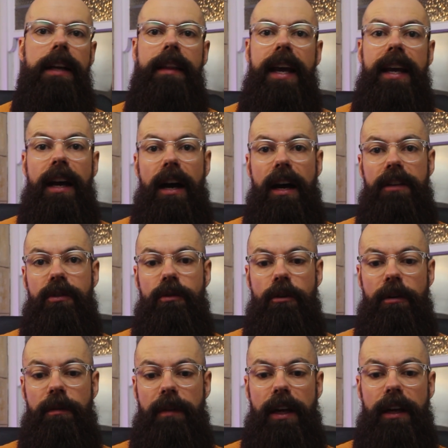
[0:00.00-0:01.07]
They are
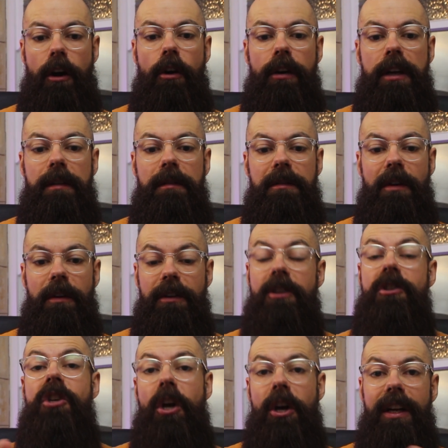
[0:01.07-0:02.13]
sort of like on it, on the
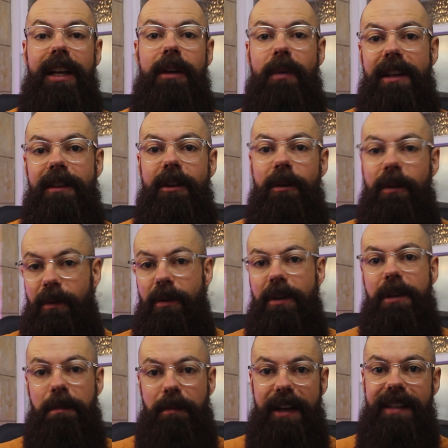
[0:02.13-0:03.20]
journey journey with you through
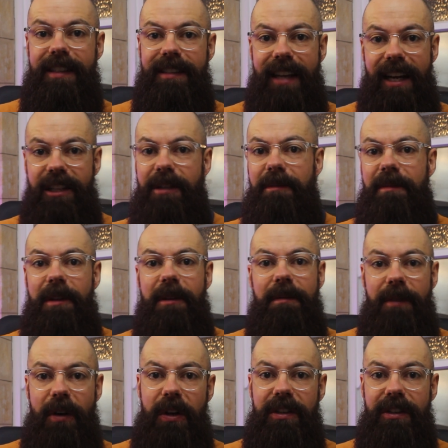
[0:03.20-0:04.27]
this presentation for the
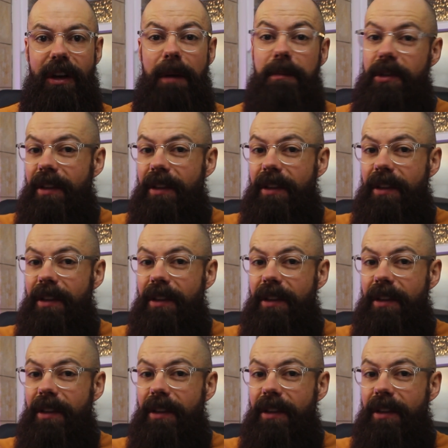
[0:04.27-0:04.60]
first time.